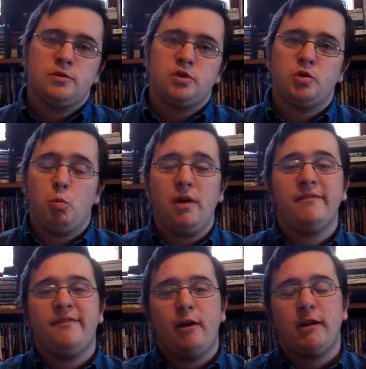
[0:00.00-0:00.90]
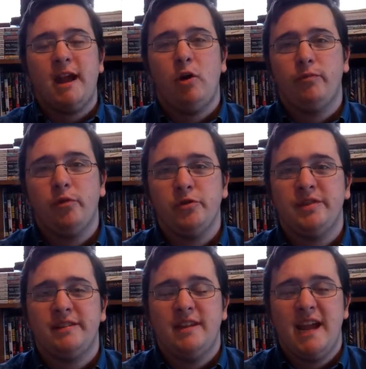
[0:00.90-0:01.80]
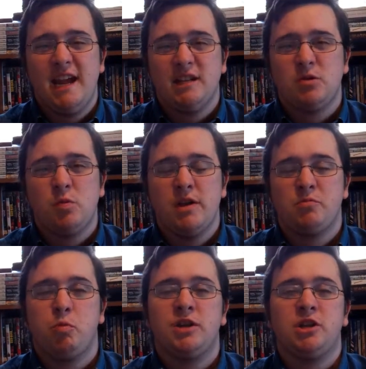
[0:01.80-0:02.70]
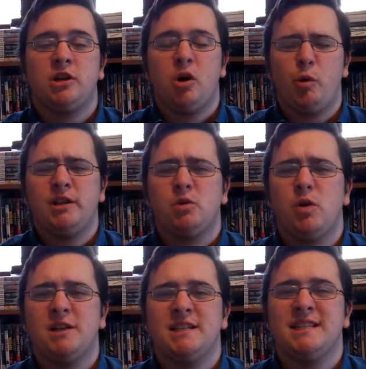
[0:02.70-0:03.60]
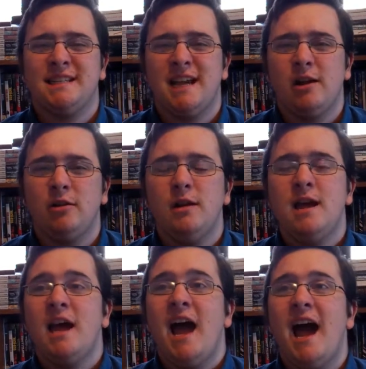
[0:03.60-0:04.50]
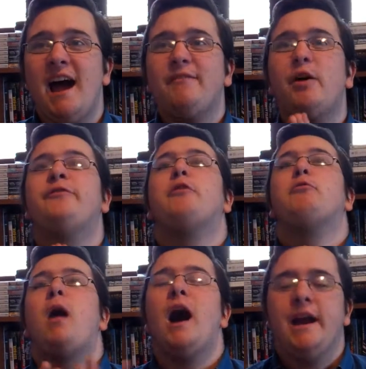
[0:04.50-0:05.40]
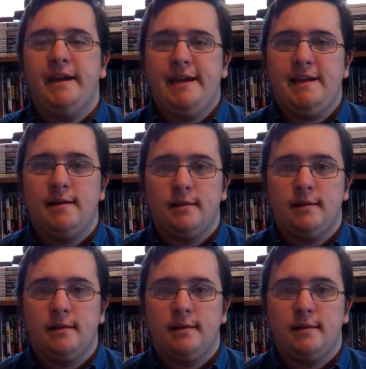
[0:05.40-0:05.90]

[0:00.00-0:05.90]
So one very helpful hint with what you're going to want to sell, have a variety.